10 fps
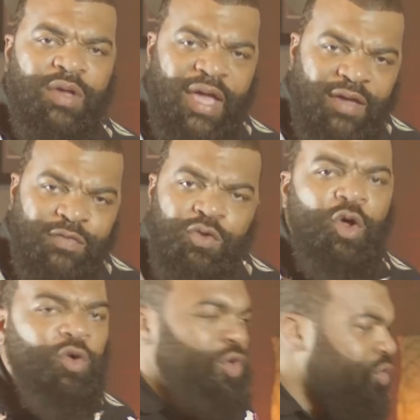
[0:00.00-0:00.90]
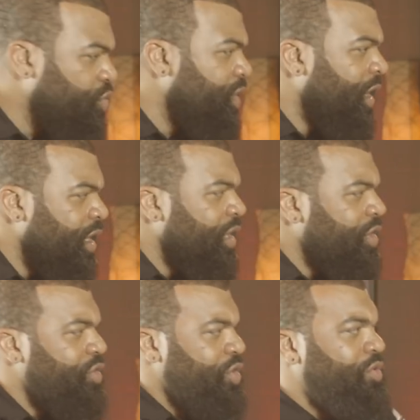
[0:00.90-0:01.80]
Okay, if you know
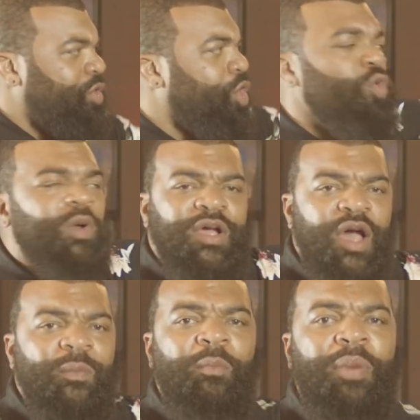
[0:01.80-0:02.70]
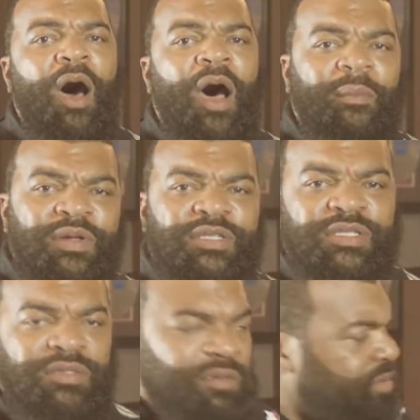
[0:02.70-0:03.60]
you cool with a couple barbers,